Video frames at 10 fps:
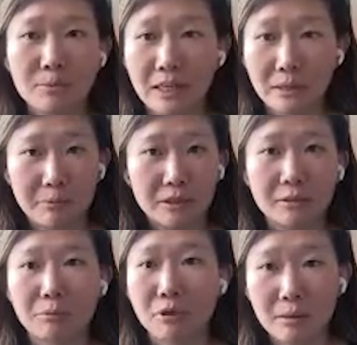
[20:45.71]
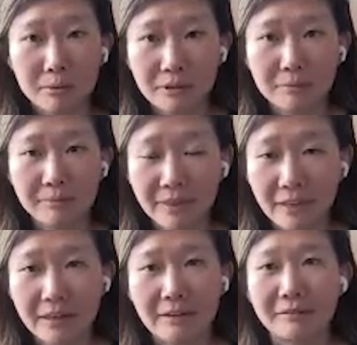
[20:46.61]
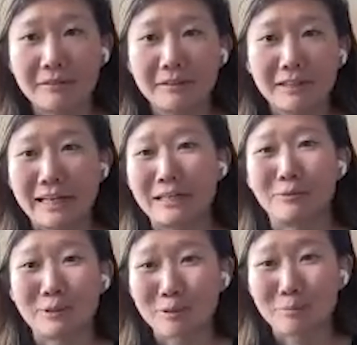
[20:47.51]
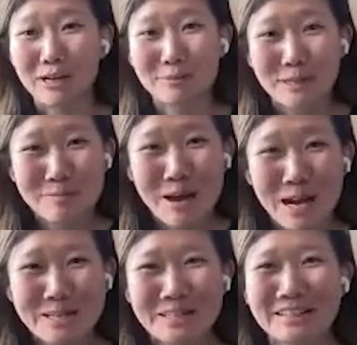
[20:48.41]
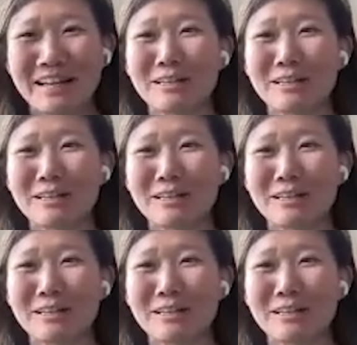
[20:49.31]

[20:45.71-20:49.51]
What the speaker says: way bigger problem than anyone could possibly imagine.